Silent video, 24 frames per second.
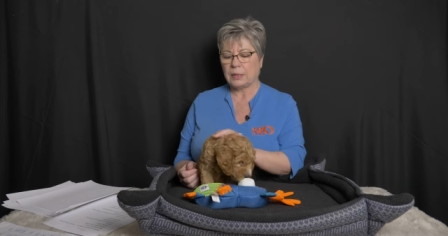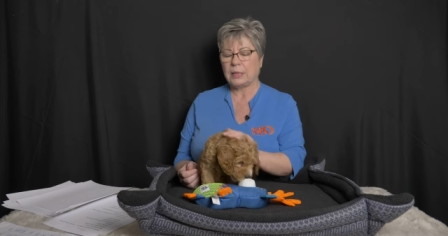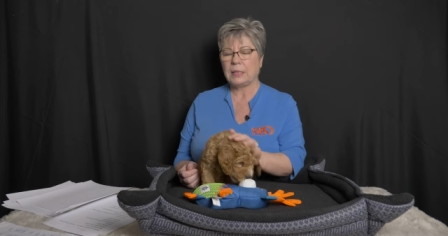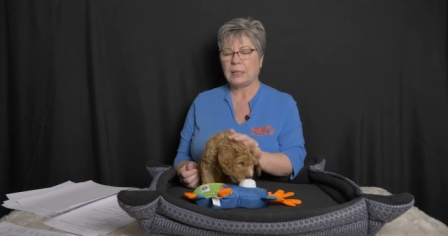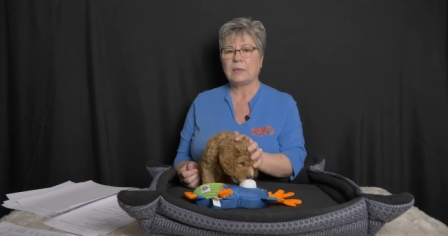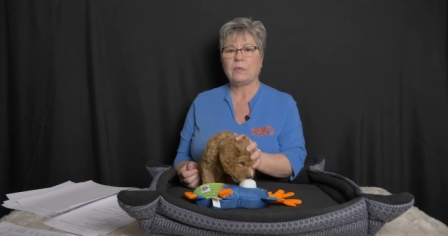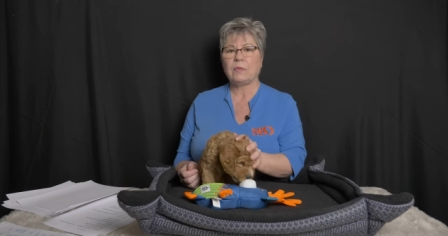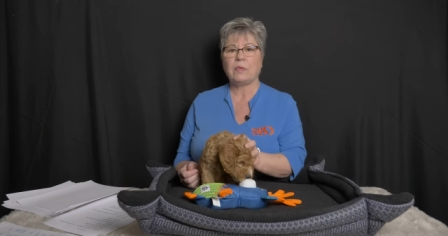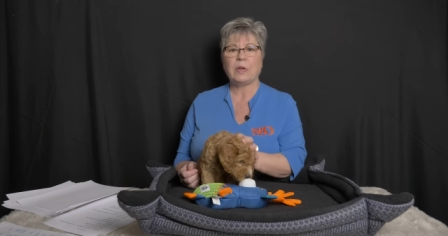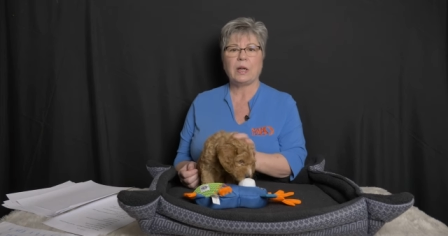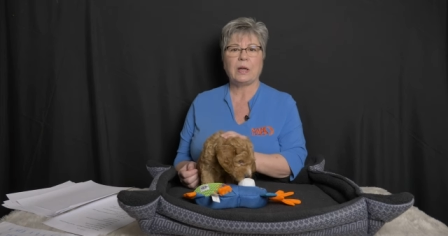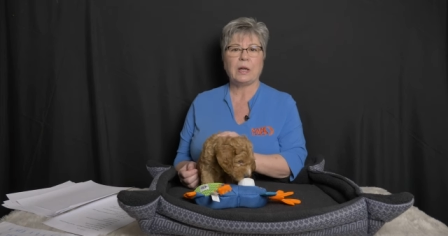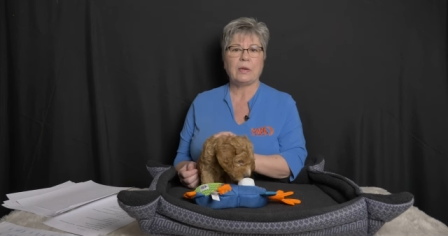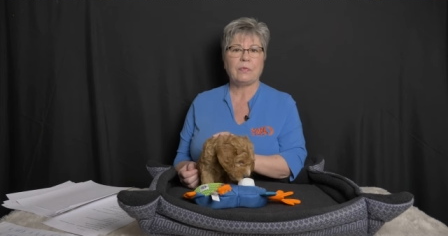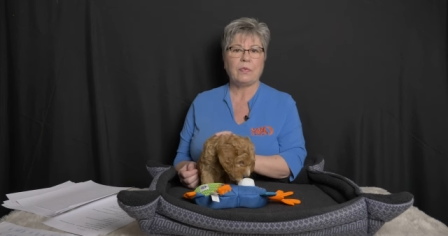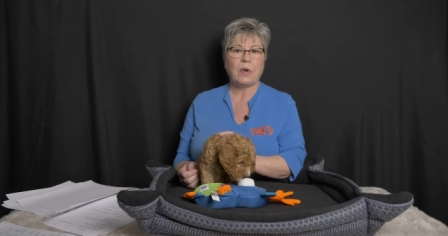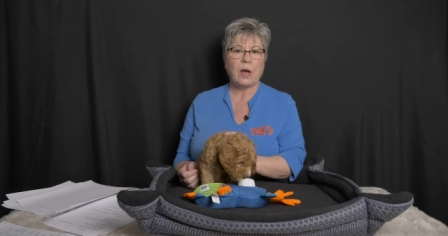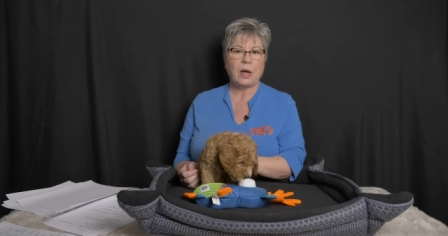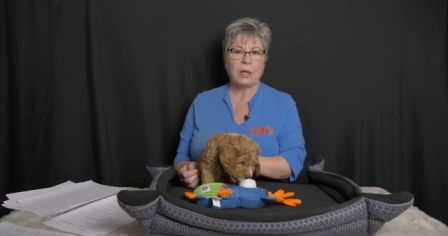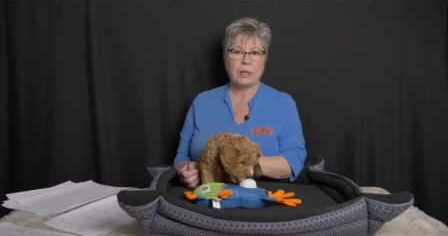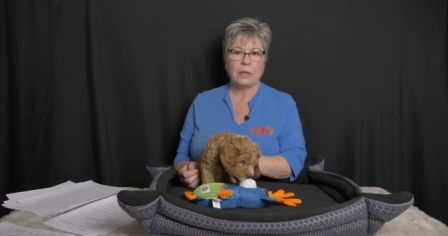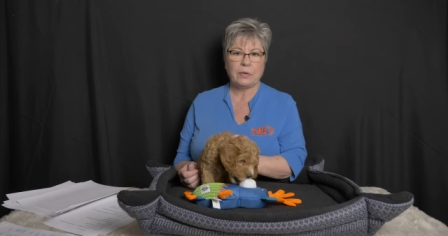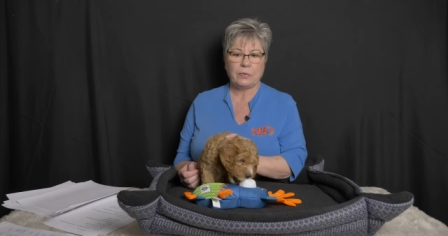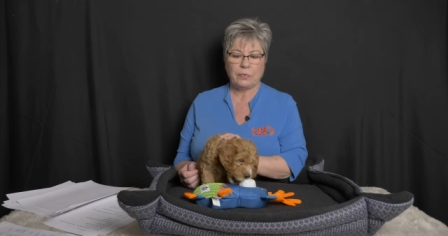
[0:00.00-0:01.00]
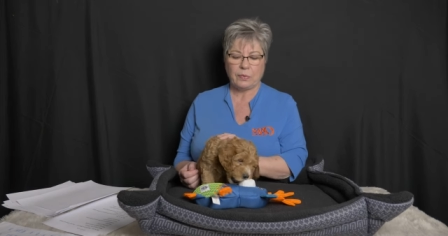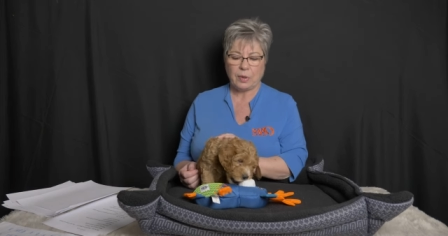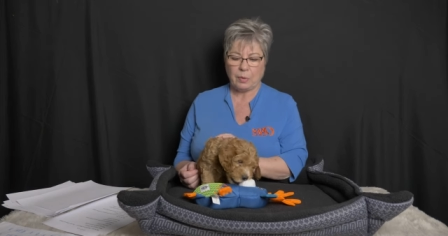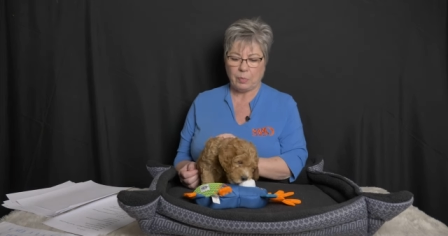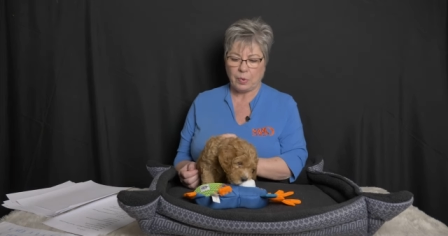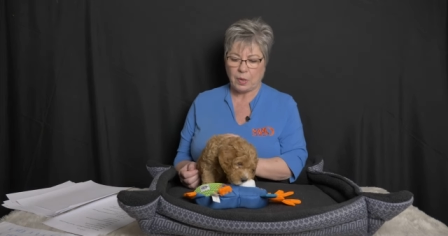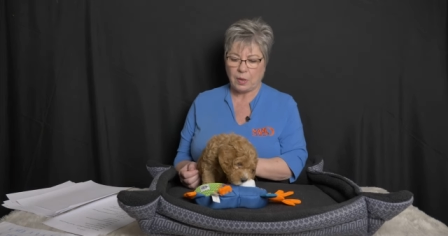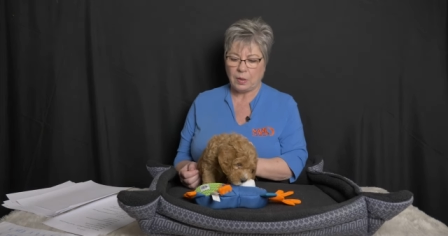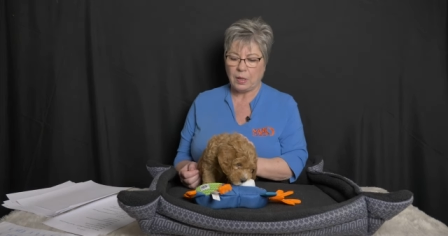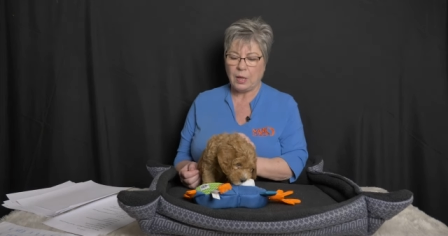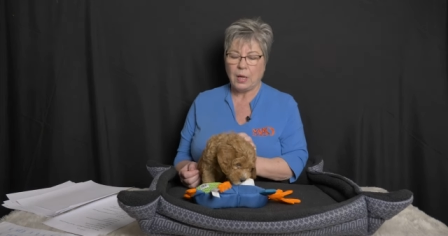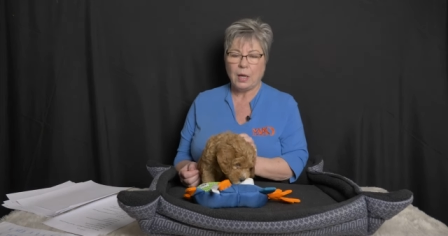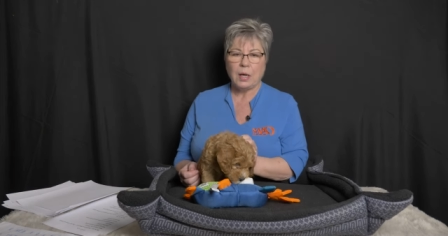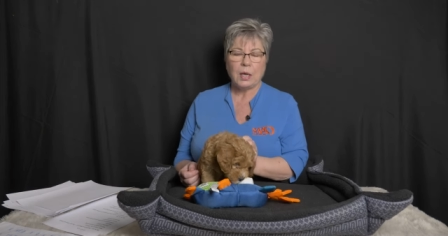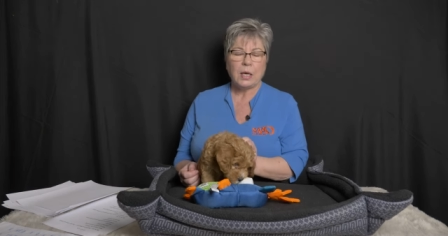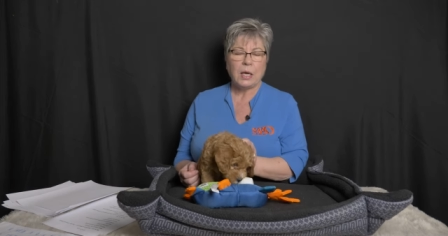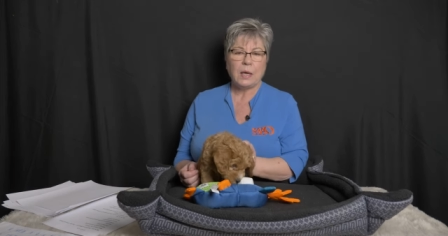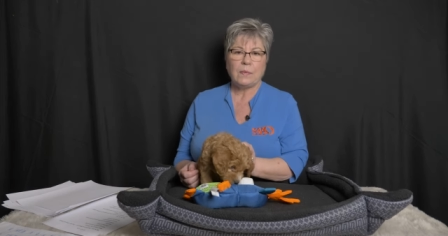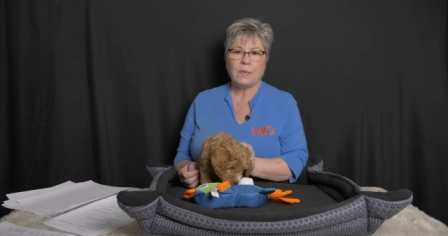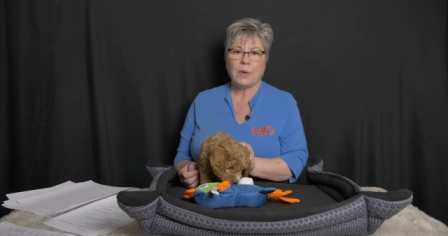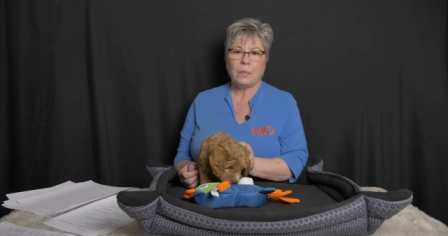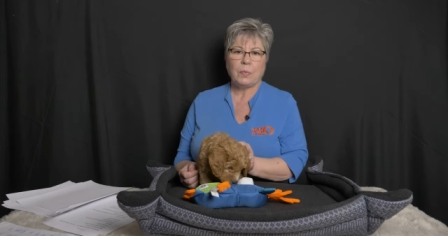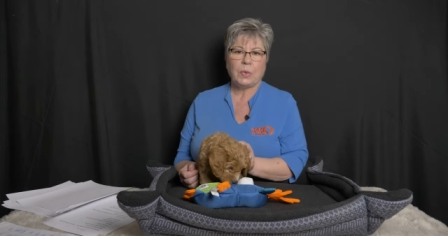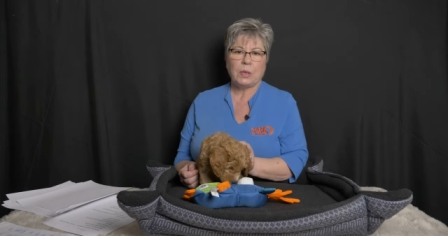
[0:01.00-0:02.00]
He's very fond of Ripple.
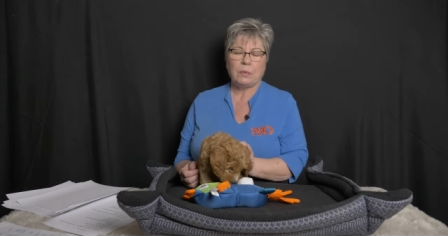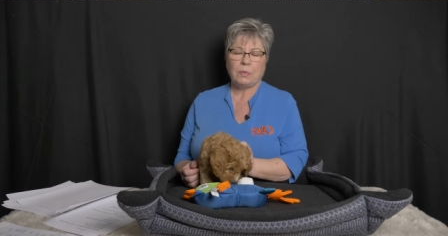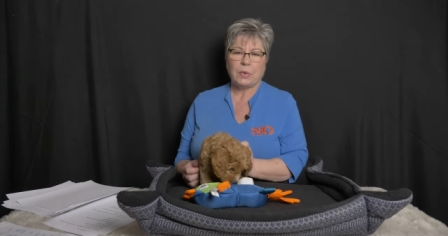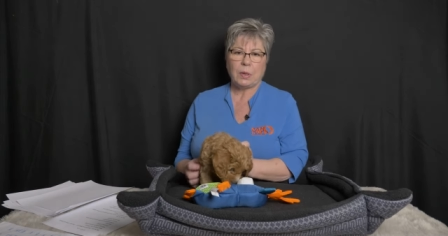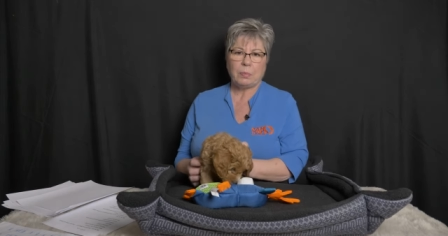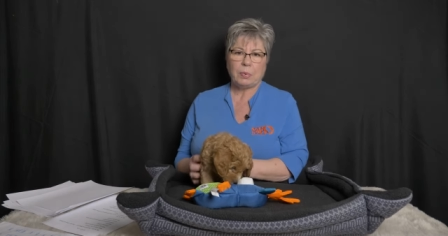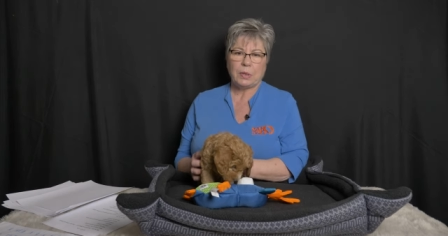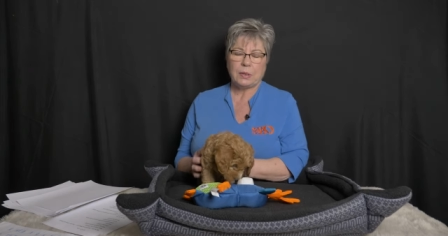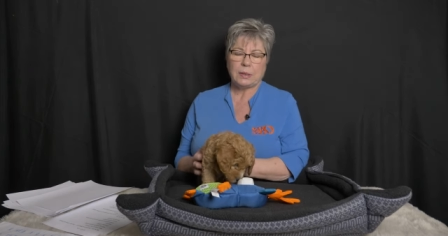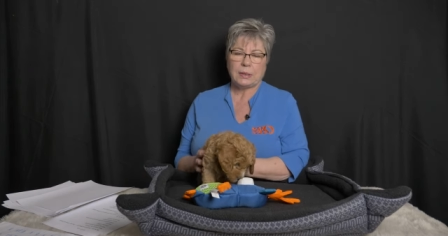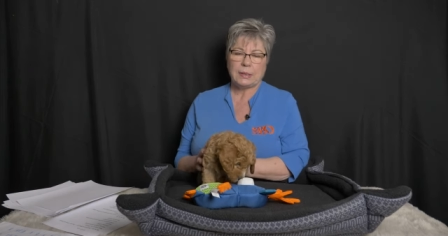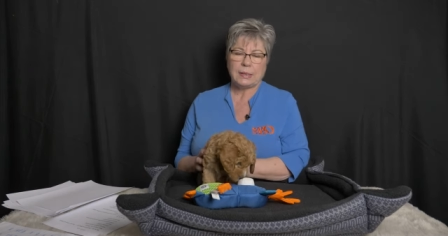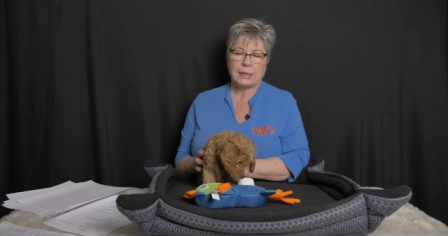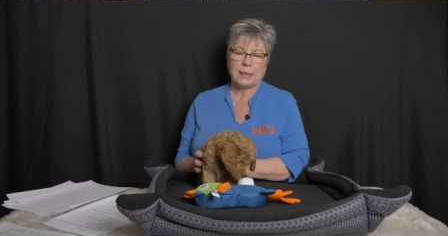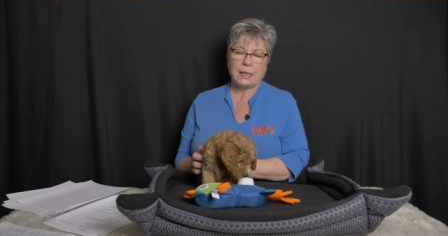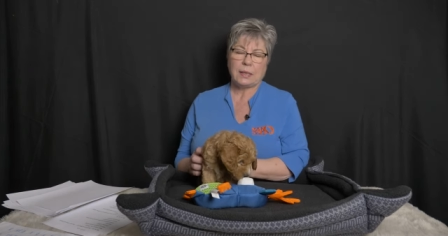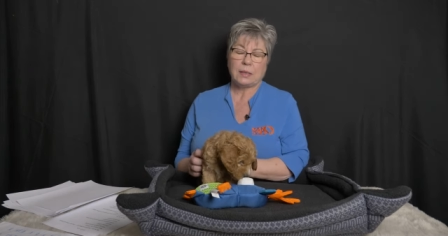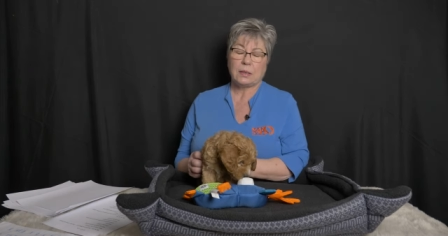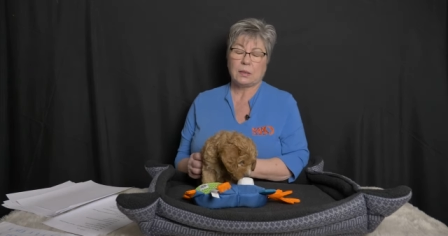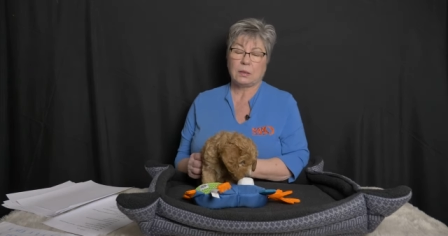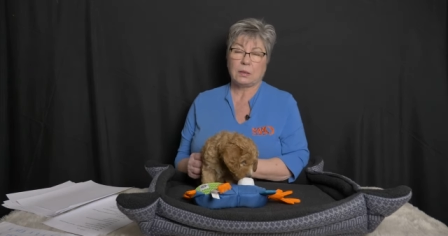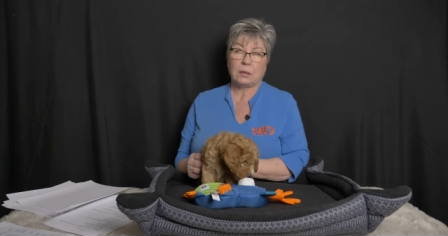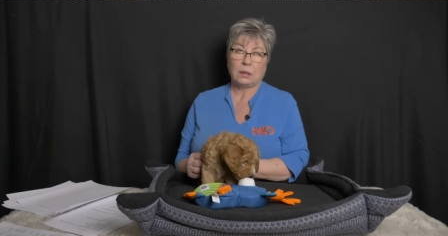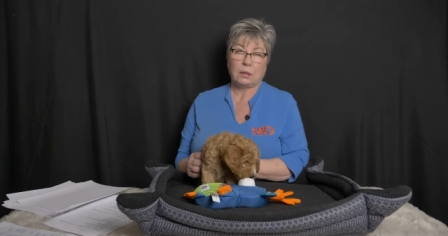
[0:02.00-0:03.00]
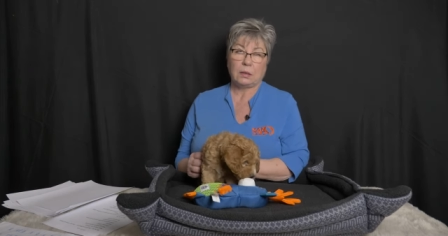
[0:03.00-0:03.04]
Even when Ripple says,